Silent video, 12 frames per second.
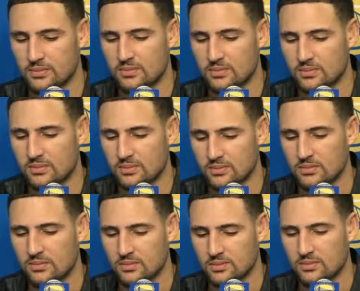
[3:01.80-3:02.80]

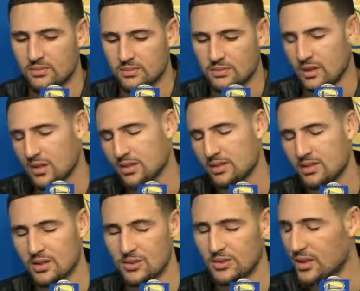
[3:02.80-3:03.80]
but it's
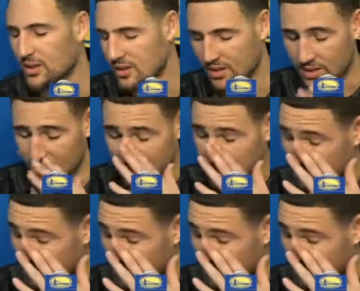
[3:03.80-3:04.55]
still fun, you know.